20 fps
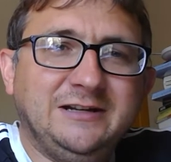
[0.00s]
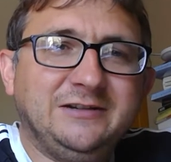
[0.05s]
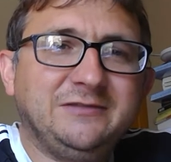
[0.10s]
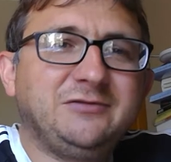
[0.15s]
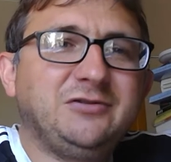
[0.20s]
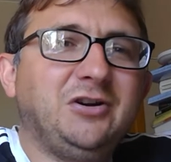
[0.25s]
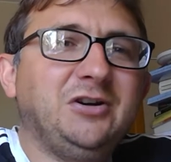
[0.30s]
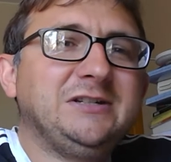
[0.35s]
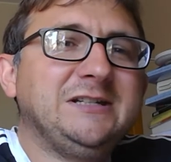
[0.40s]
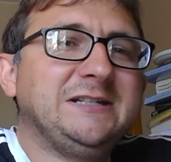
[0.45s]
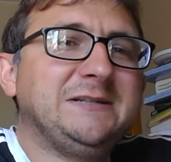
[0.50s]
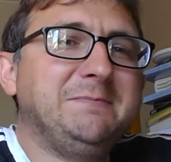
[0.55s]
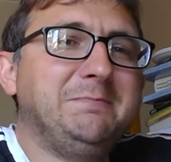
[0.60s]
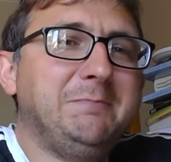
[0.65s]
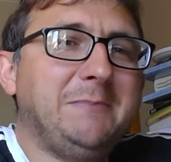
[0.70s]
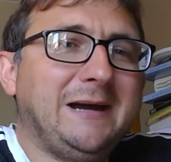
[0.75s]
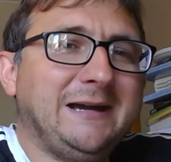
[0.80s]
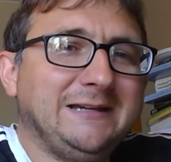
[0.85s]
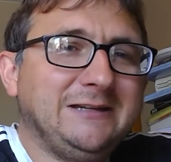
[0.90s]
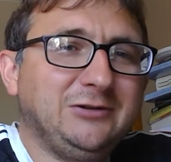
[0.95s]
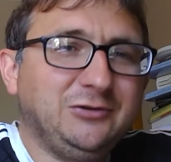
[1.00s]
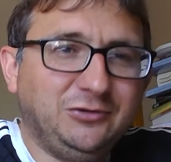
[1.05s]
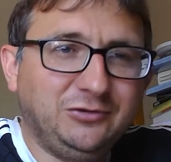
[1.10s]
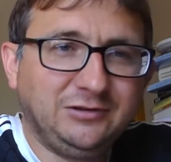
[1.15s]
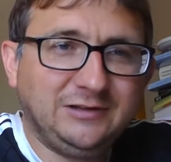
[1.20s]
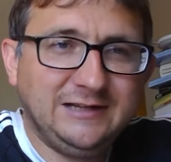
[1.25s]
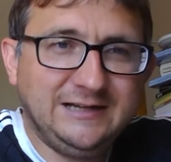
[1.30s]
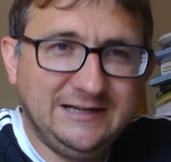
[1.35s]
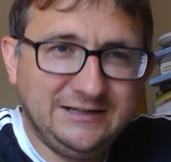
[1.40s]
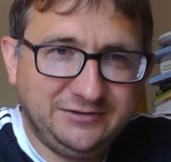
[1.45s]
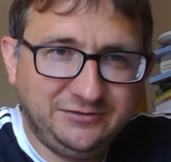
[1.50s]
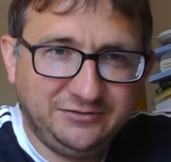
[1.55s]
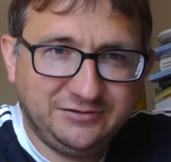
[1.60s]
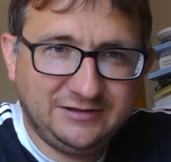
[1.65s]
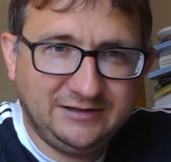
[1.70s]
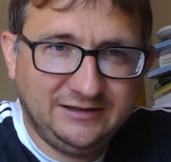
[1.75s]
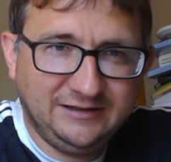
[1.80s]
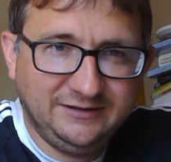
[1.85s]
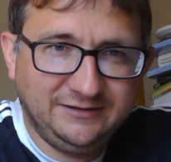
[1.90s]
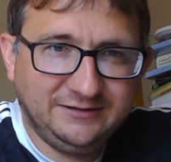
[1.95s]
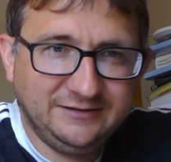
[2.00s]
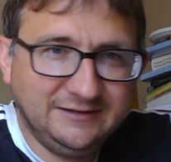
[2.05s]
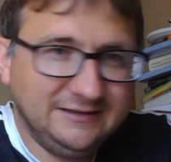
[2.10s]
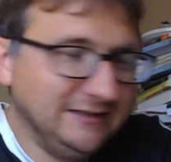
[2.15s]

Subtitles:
and of course it's Michael Heseltine.